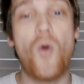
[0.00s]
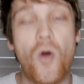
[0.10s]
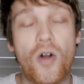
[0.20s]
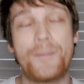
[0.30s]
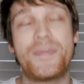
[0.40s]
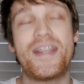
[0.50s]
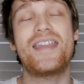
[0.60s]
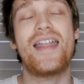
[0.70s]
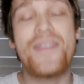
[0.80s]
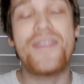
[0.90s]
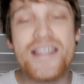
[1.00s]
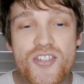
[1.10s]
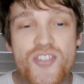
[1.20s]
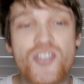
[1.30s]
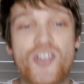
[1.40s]
or update, and this
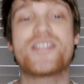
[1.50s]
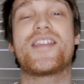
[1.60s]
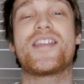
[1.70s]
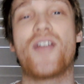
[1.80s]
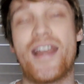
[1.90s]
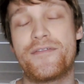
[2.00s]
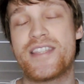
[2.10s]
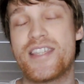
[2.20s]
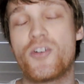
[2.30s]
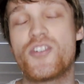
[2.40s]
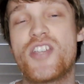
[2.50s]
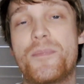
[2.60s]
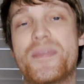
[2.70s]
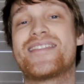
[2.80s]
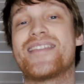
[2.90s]
ensures that your NFT
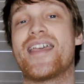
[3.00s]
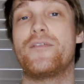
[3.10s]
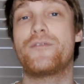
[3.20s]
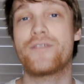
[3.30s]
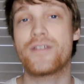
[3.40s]
ownership is safe.